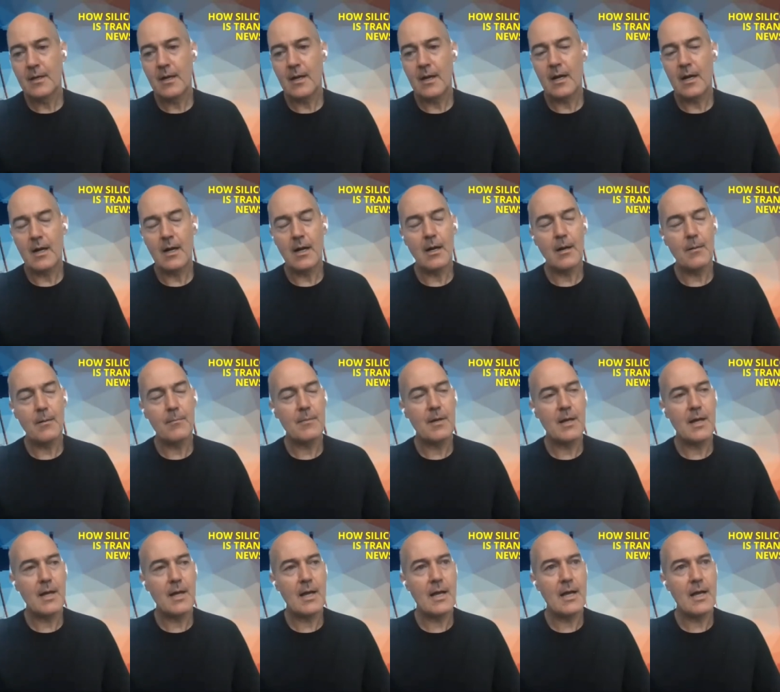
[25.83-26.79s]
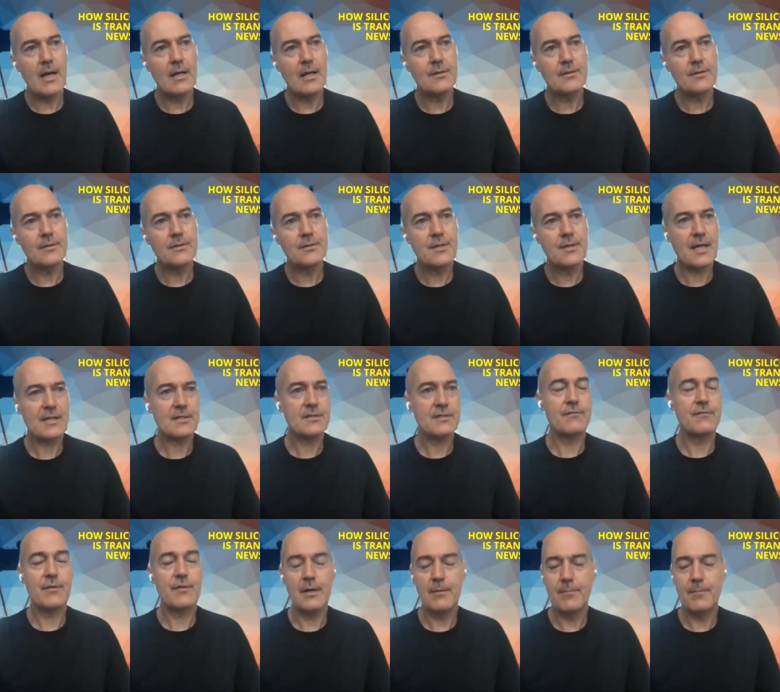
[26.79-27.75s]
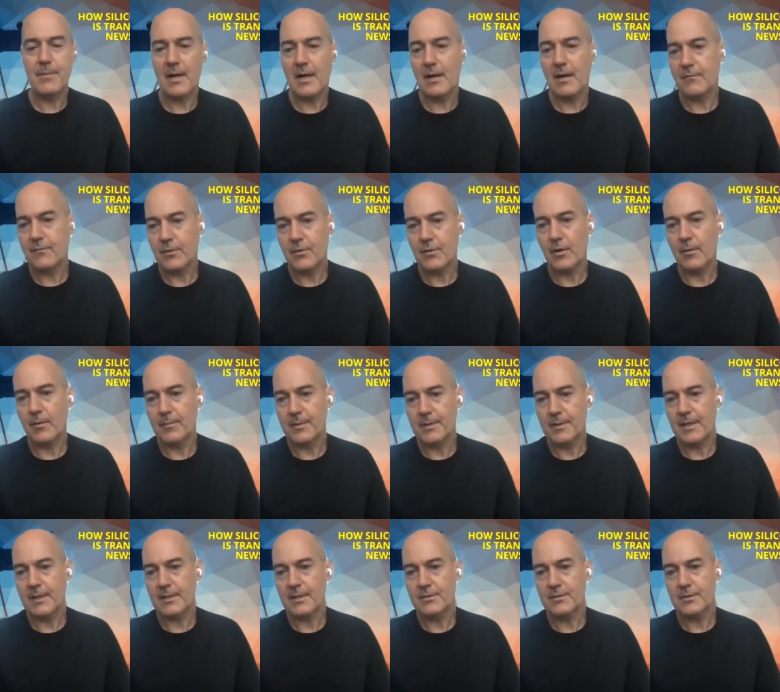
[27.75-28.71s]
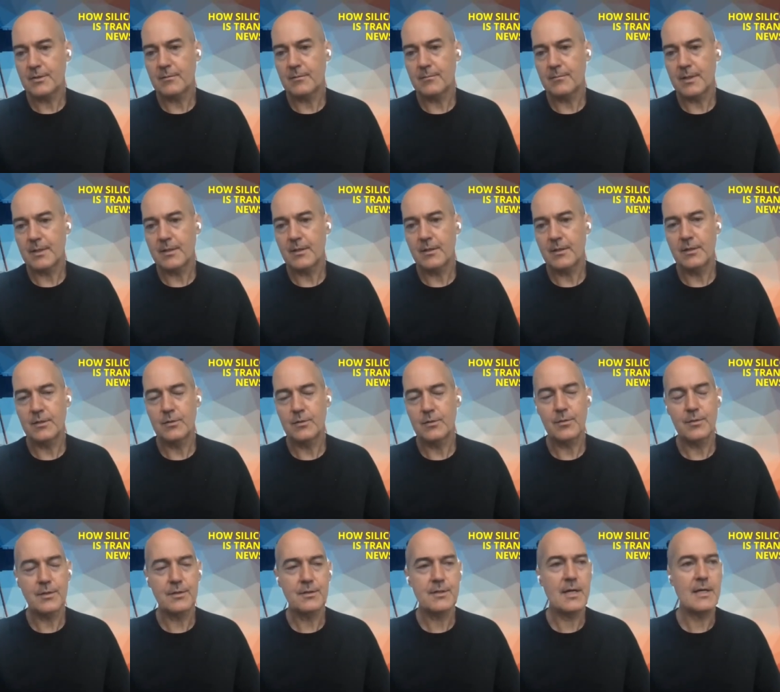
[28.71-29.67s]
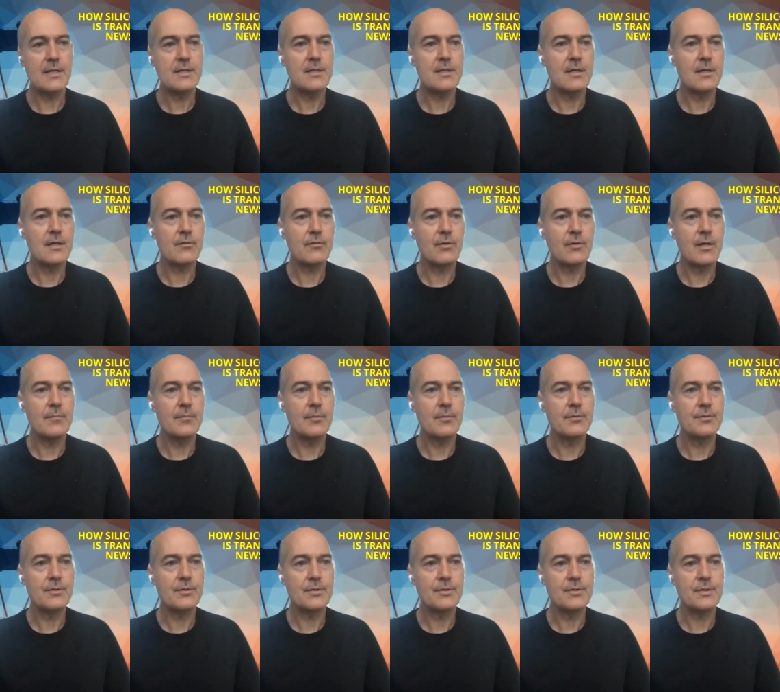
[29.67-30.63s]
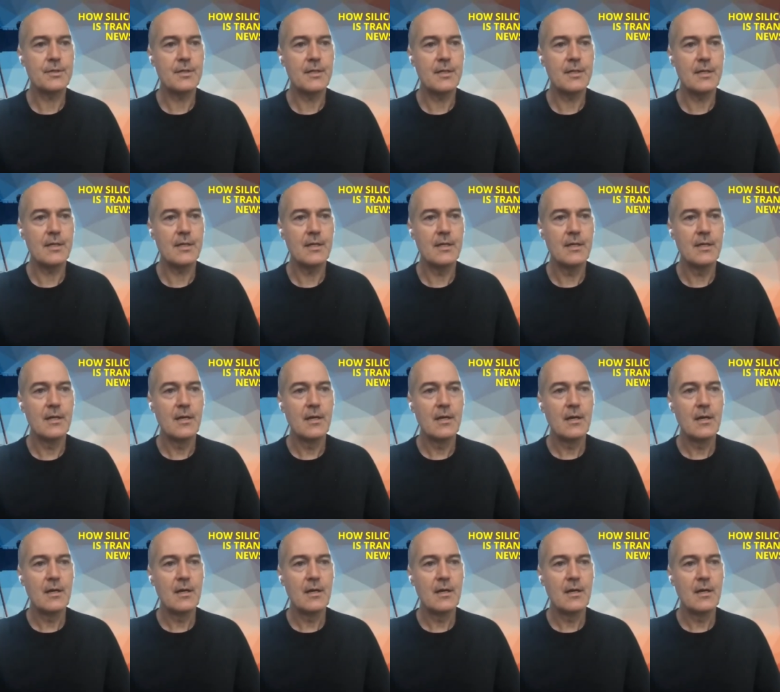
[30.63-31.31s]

Um, and that's a very powerful combination because with the data, they're able to see